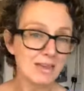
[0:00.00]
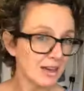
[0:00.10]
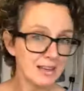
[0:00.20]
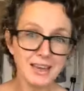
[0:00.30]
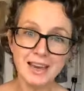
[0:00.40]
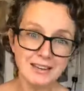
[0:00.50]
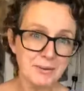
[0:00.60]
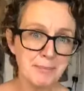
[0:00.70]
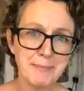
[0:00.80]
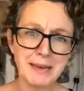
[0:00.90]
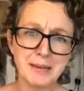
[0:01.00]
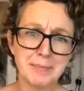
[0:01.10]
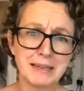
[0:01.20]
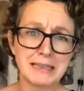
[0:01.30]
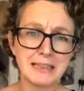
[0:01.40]
Again,
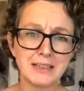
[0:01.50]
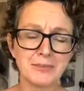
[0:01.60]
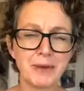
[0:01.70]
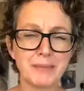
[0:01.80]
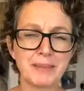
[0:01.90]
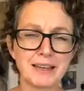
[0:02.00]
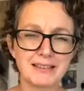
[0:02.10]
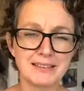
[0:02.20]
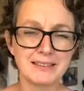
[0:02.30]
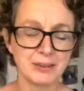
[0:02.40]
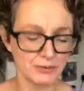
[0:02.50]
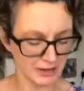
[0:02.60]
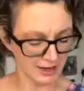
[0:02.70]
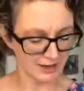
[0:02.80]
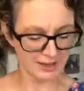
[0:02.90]
maybe that's a silver
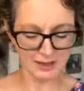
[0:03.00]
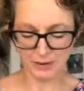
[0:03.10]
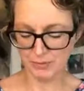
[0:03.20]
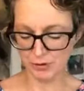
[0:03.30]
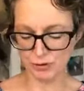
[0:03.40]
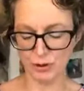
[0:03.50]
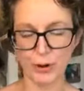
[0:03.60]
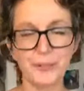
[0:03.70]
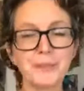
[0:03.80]
lining. I'm not sure.